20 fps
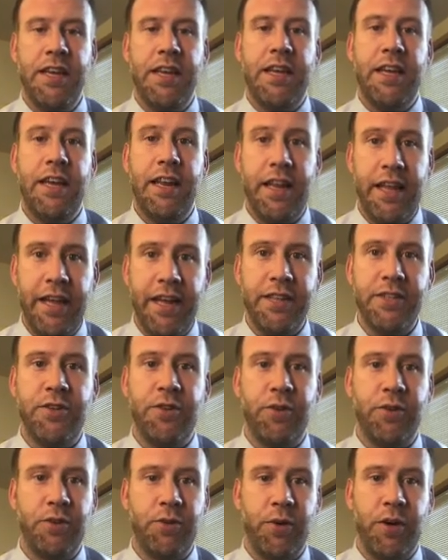and answer
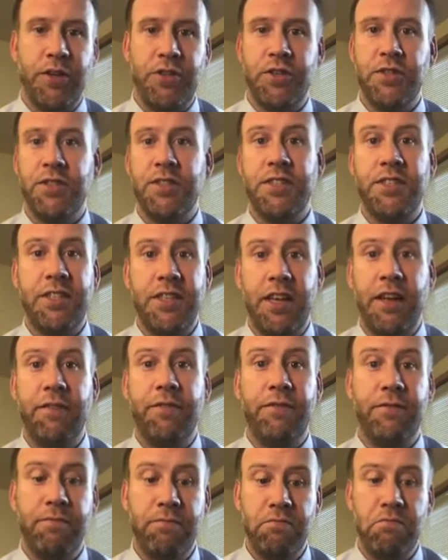those questions to see if
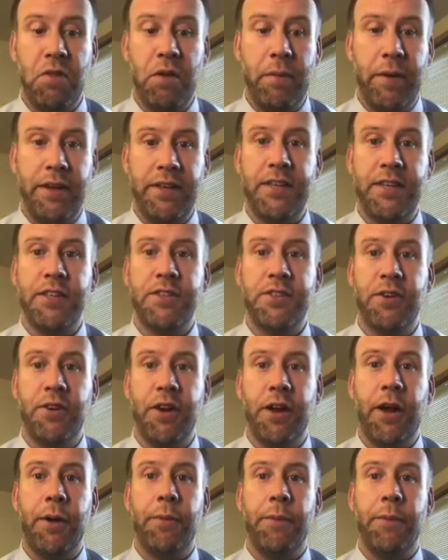they make sense or not.